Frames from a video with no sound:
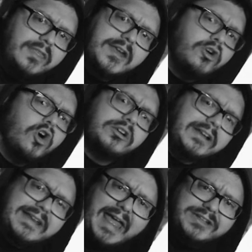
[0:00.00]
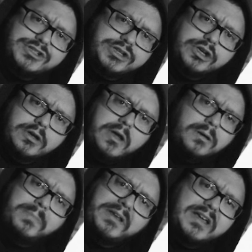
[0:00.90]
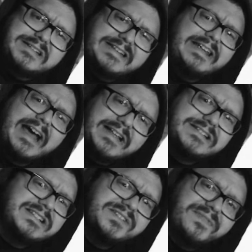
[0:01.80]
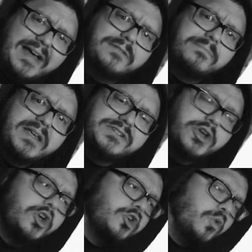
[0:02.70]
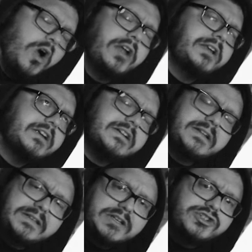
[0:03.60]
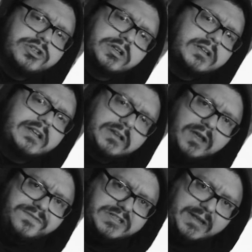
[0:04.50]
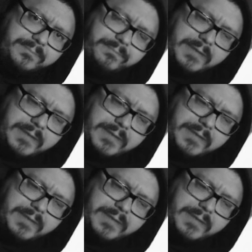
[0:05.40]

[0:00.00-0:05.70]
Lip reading: they're all against her because he has this fan base who unconditionally loves him.